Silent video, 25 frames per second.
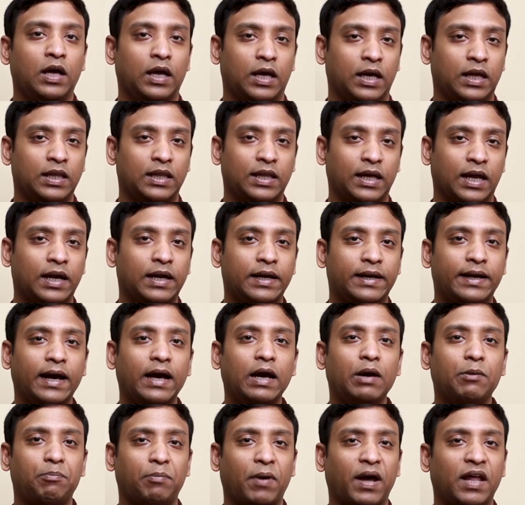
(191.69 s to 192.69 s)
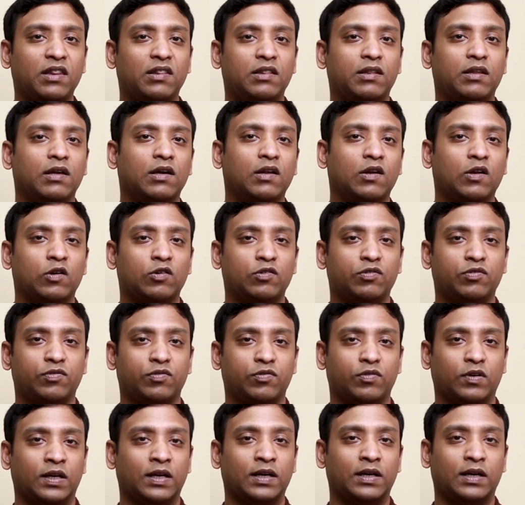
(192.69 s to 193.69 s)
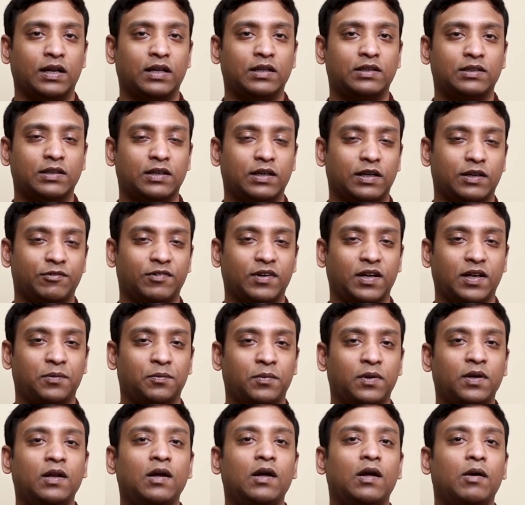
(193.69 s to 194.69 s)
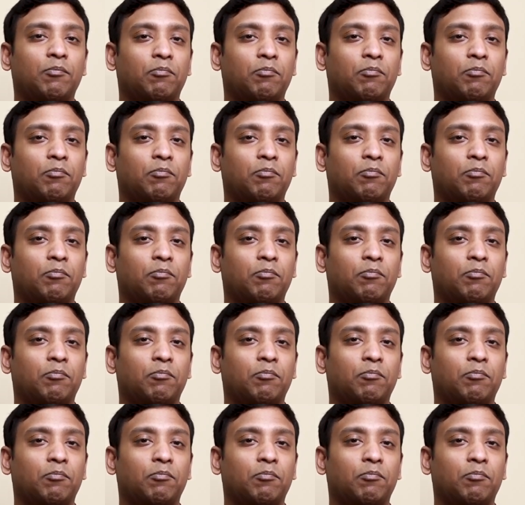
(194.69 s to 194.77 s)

In the entire pantheon of literature available,